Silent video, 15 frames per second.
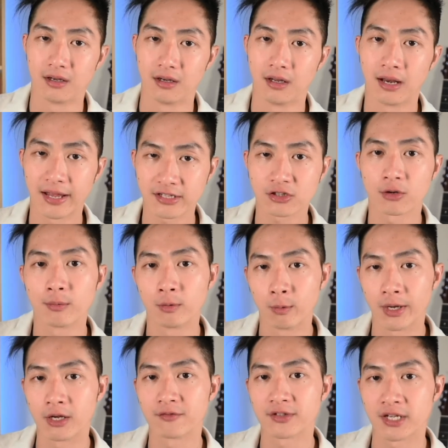A less common
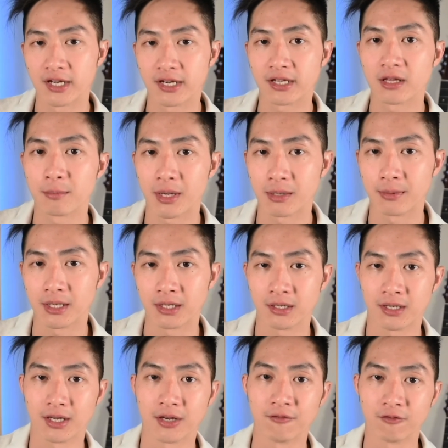way of turning the
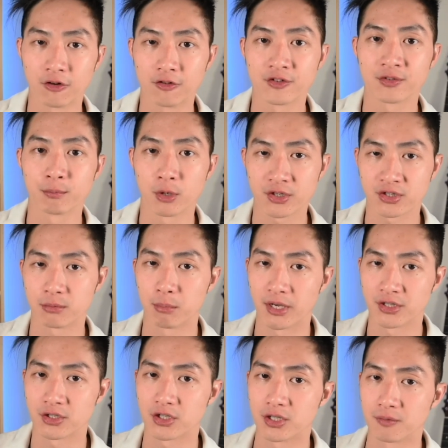baby involves
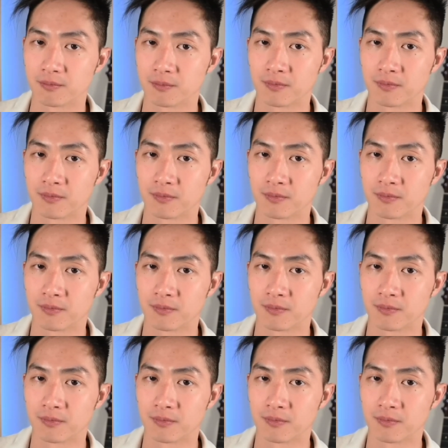moxibustion.